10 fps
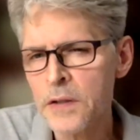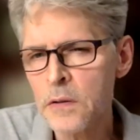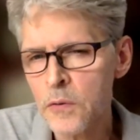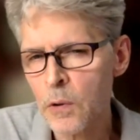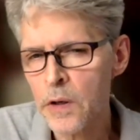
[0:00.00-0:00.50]
to
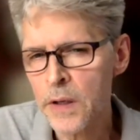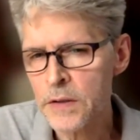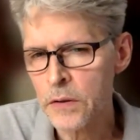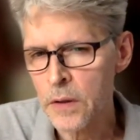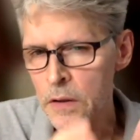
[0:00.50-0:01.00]
use
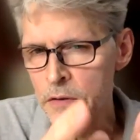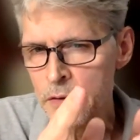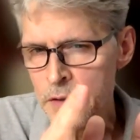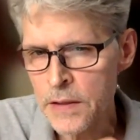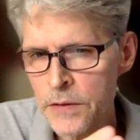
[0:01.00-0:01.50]
WordEngine are
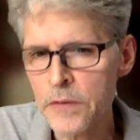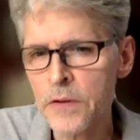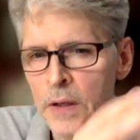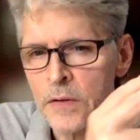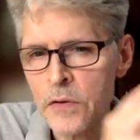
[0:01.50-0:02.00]

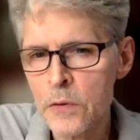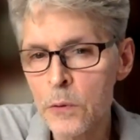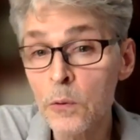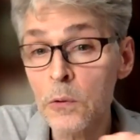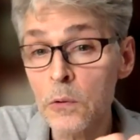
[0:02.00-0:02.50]
teachers and
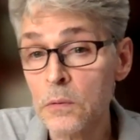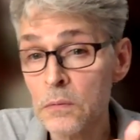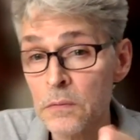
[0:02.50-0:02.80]
school